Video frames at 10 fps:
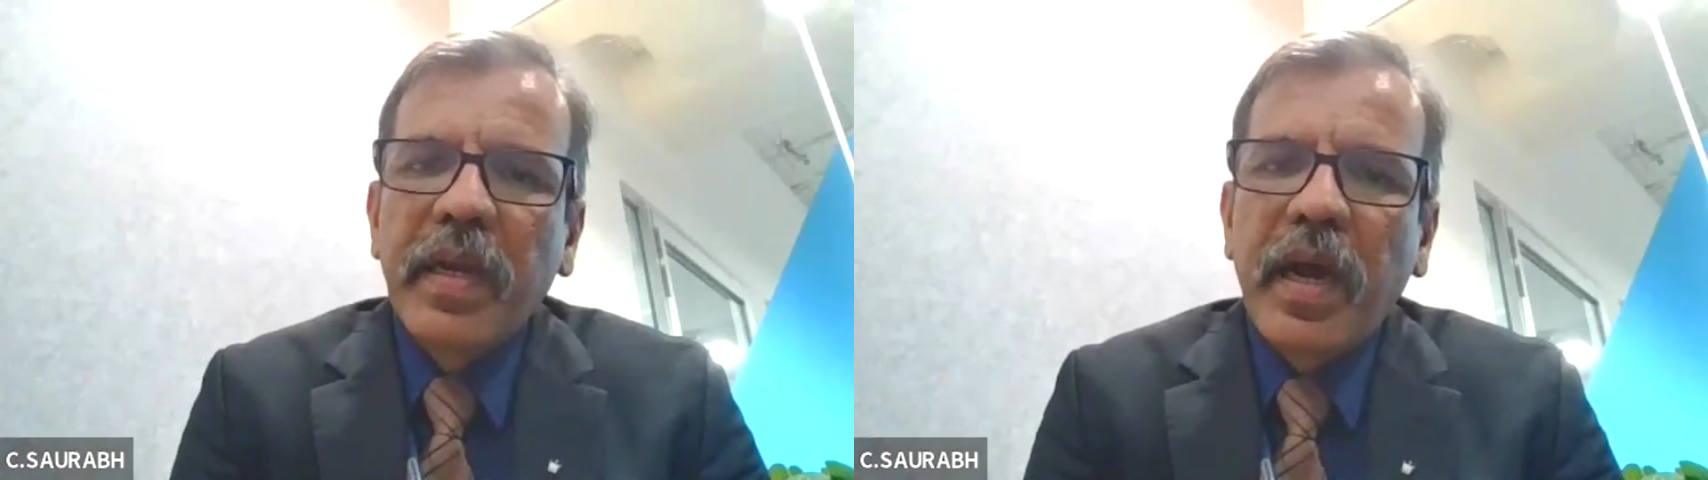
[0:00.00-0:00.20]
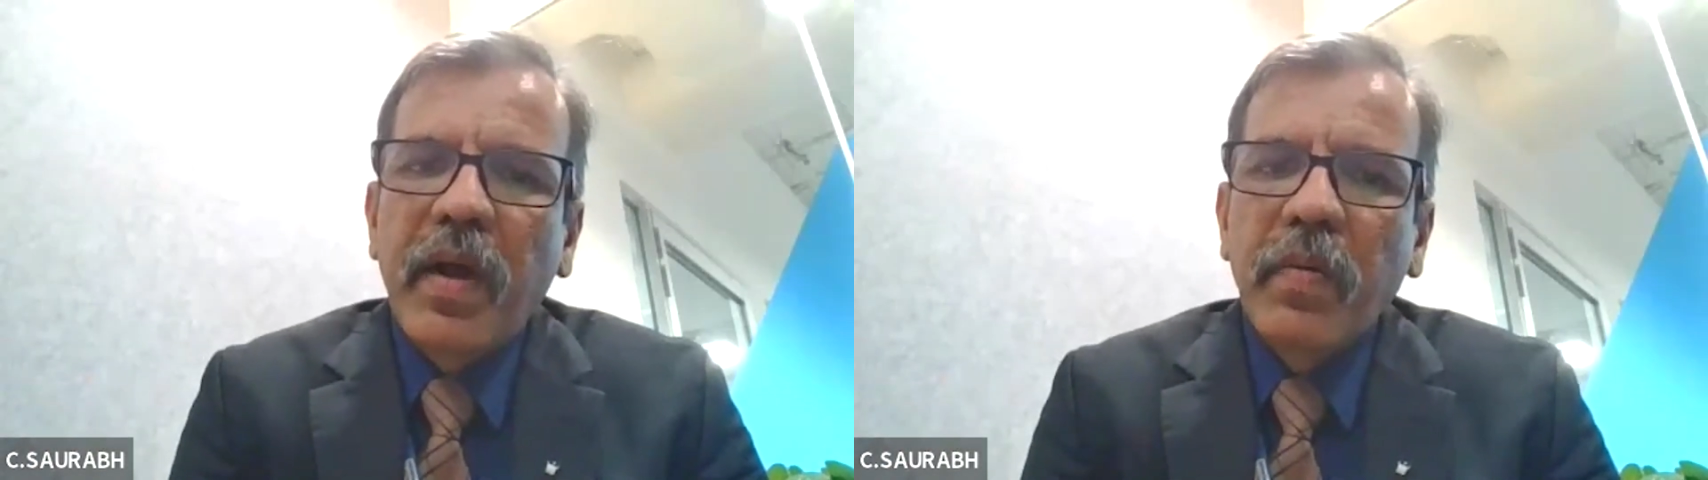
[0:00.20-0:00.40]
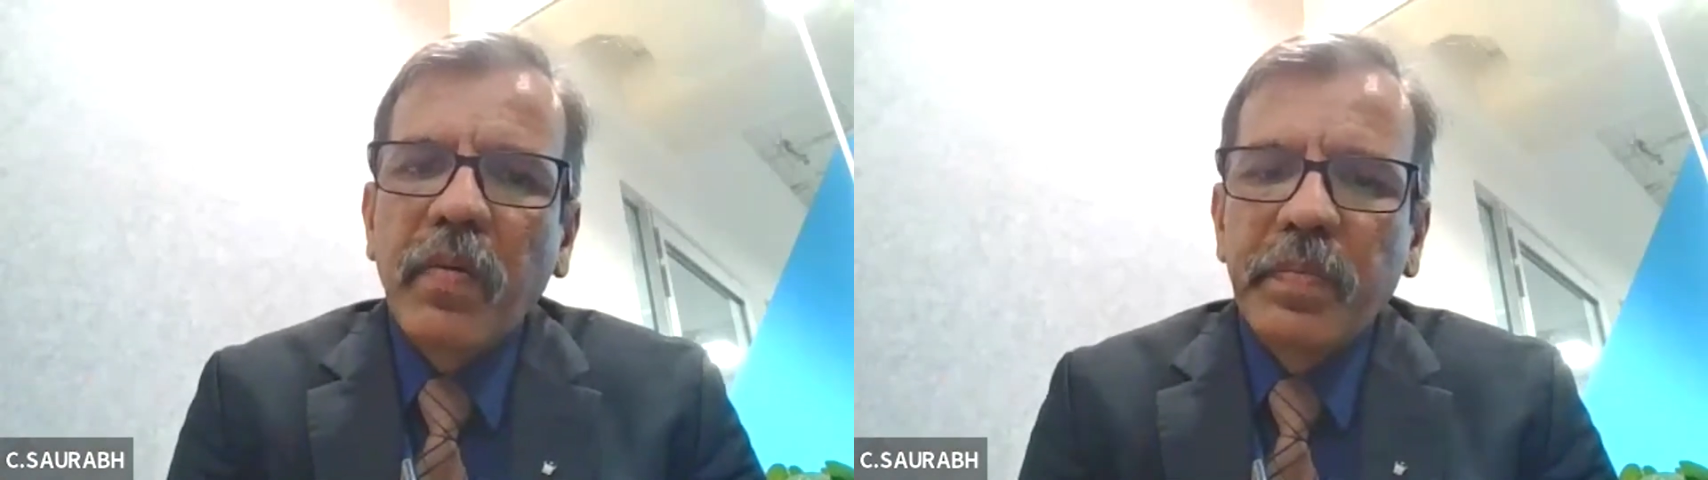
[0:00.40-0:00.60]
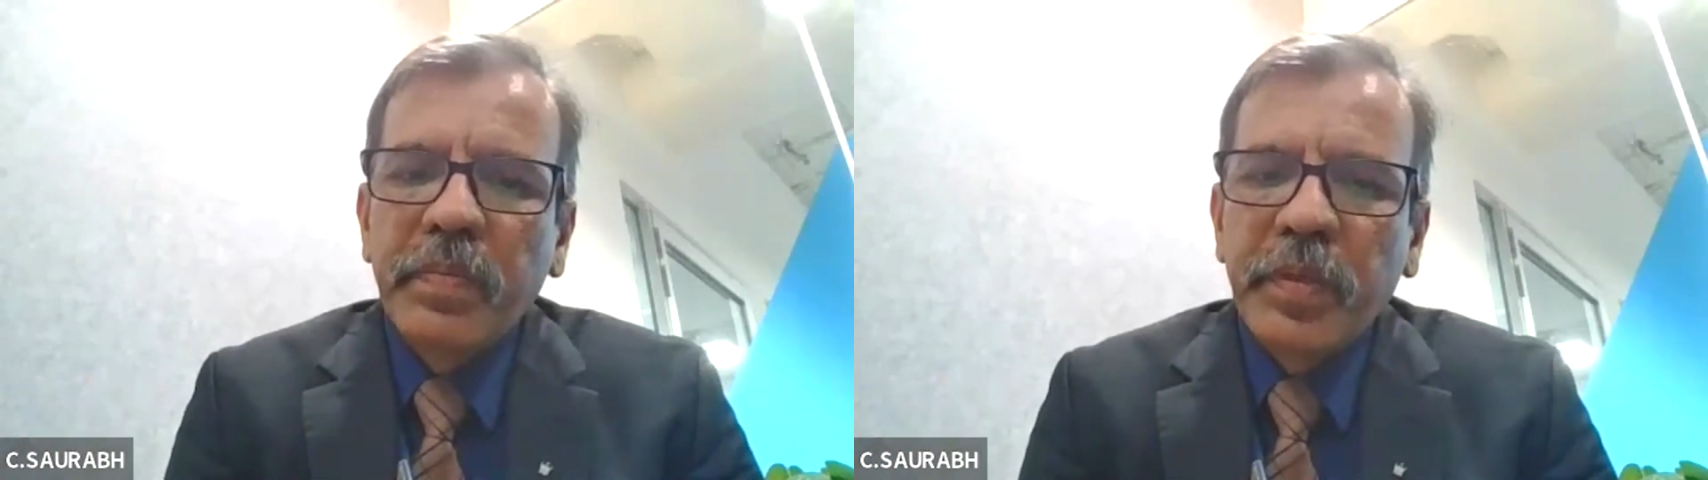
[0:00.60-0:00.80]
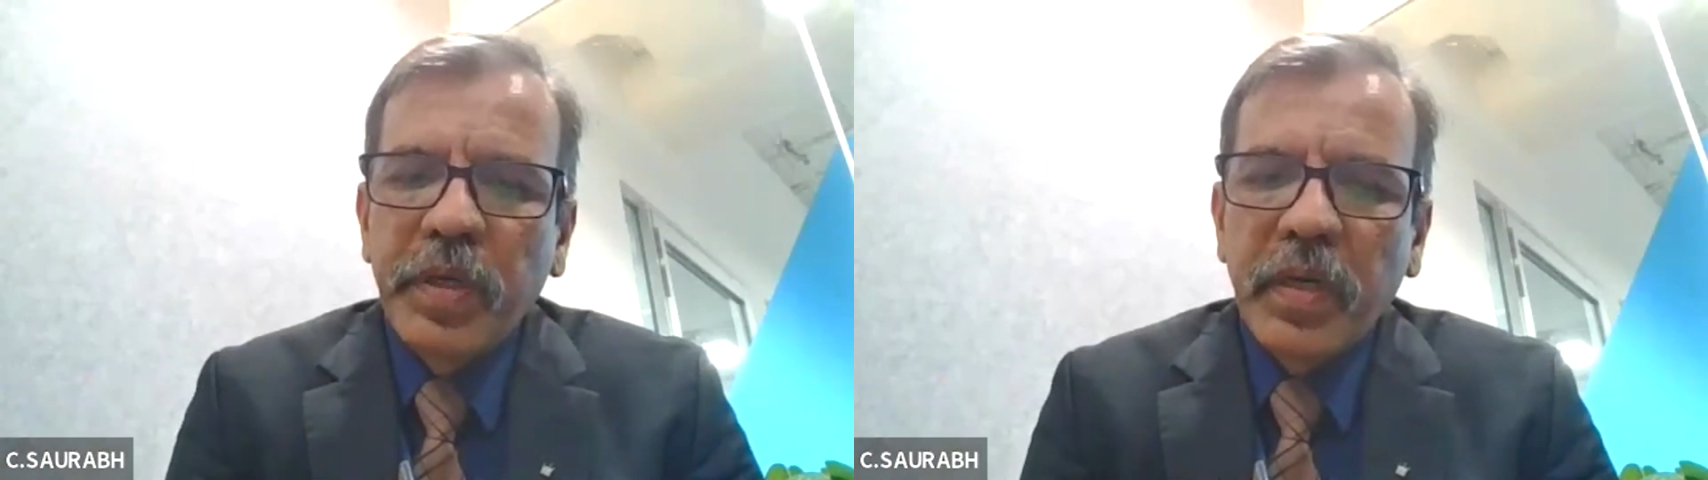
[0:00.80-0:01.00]
Now
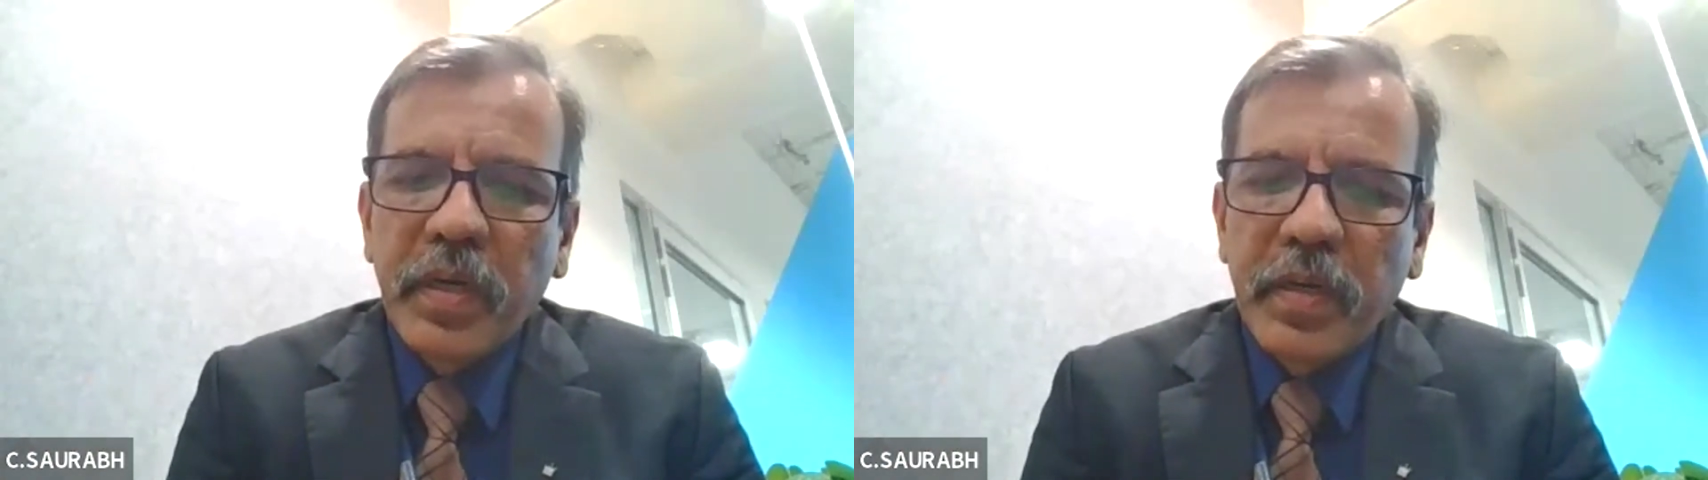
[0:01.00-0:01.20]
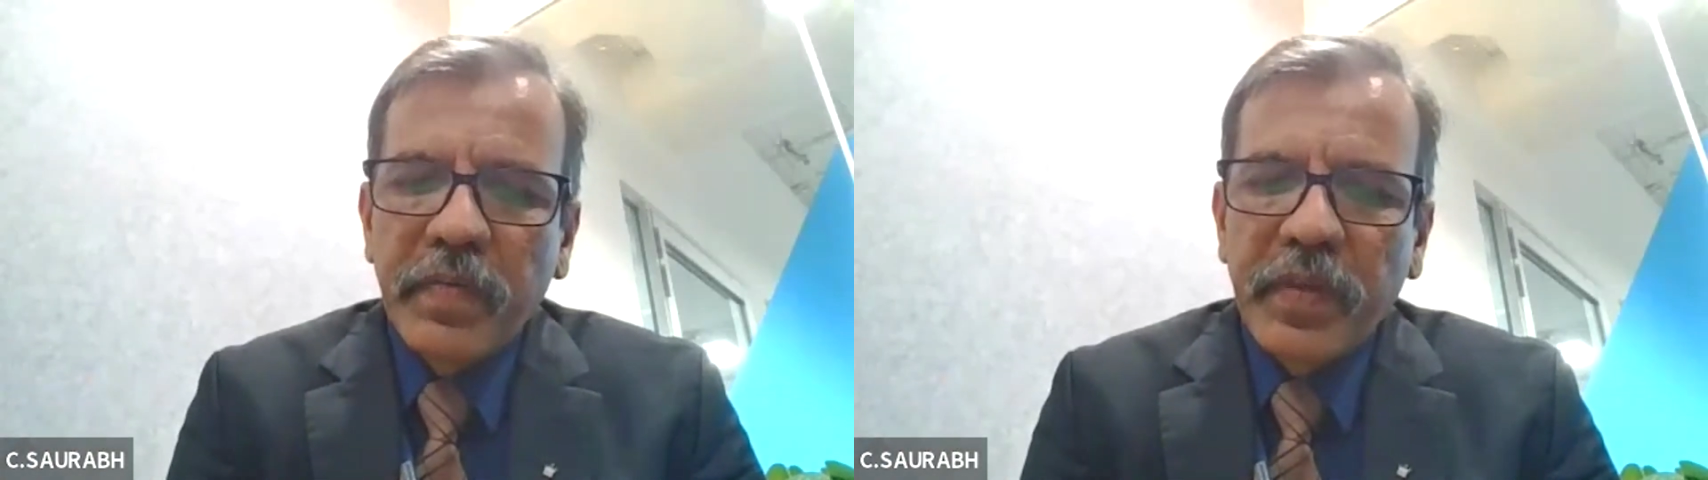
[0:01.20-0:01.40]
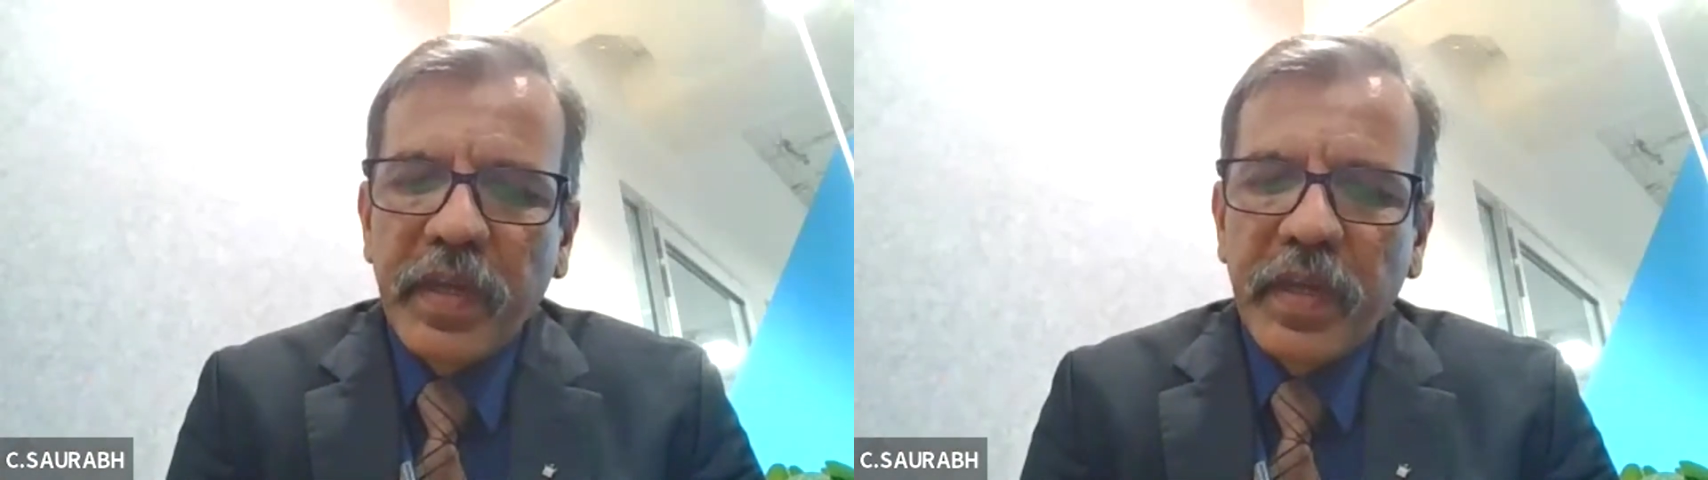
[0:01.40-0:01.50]
here